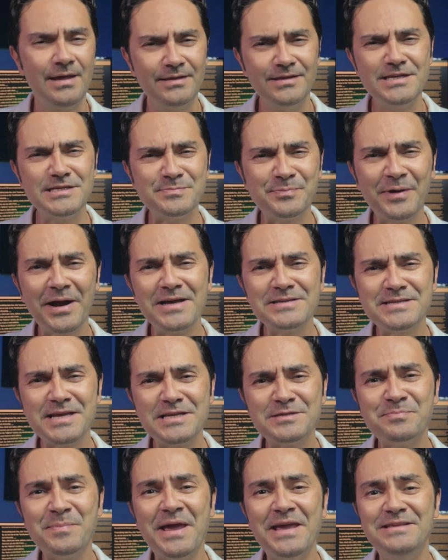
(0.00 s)
This
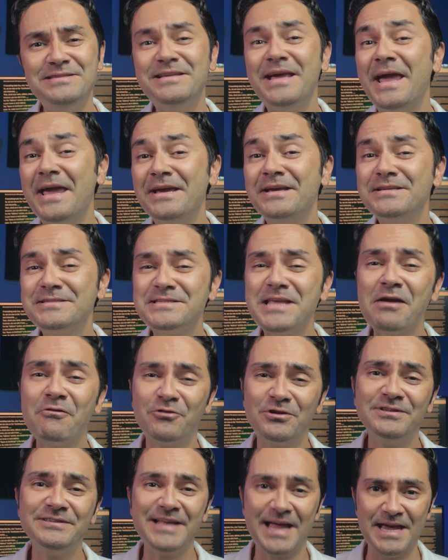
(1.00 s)
process may take
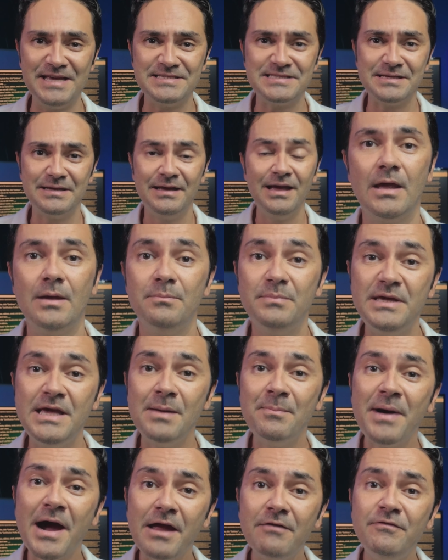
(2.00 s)
several days.
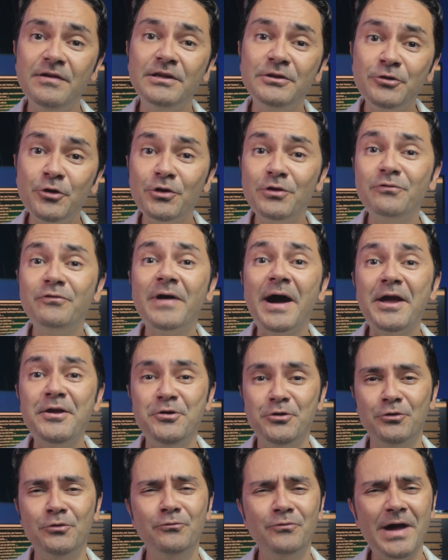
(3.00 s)
PMI will notify
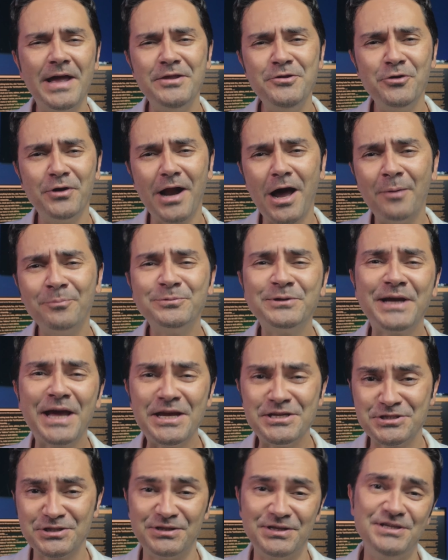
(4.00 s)
you when your
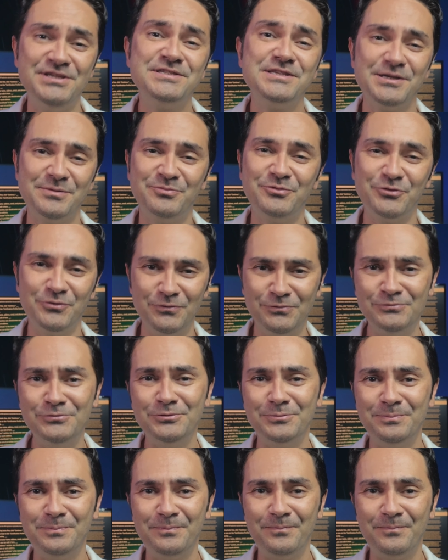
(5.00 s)
application is approved.